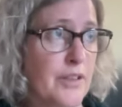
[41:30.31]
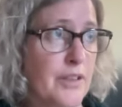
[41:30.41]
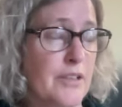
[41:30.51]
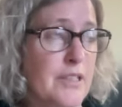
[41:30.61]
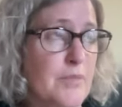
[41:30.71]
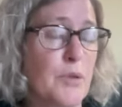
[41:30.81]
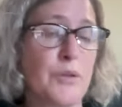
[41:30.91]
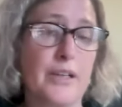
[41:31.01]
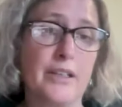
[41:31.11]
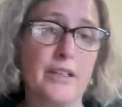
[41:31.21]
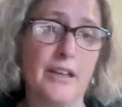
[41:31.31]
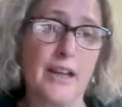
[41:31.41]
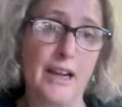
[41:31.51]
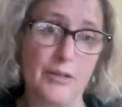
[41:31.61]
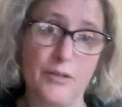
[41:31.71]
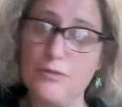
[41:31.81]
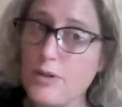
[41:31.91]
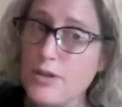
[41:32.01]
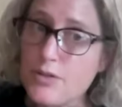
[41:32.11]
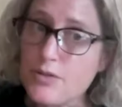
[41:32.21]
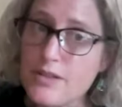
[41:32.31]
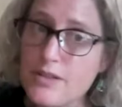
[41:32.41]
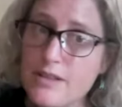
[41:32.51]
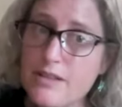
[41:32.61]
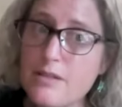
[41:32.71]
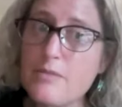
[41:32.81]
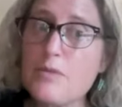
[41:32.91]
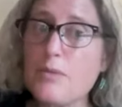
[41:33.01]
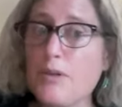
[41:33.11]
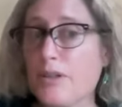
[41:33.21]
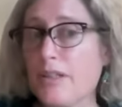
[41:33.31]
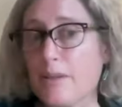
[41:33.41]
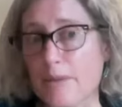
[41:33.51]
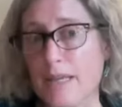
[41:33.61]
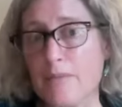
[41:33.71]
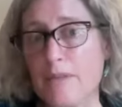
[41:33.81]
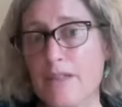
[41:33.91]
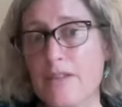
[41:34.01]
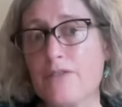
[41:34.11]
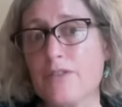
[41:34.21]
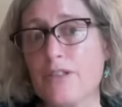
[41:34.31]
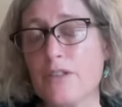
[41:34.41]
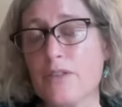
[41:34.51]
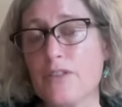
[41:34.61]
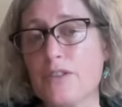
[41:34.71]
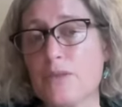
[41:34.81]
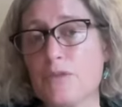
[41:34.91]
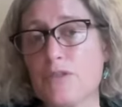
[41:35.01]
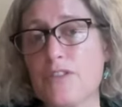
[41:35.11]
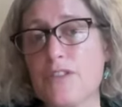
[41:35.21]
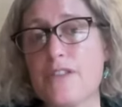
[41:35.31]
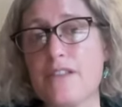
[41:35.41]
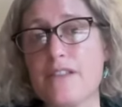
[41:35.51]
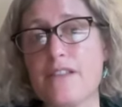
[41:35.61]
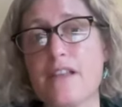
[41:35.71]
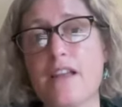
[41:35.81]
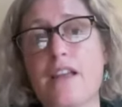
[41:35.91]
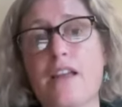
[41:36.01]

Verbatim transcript: they're exploring agroforestry systems where you can get payments for ecosystem services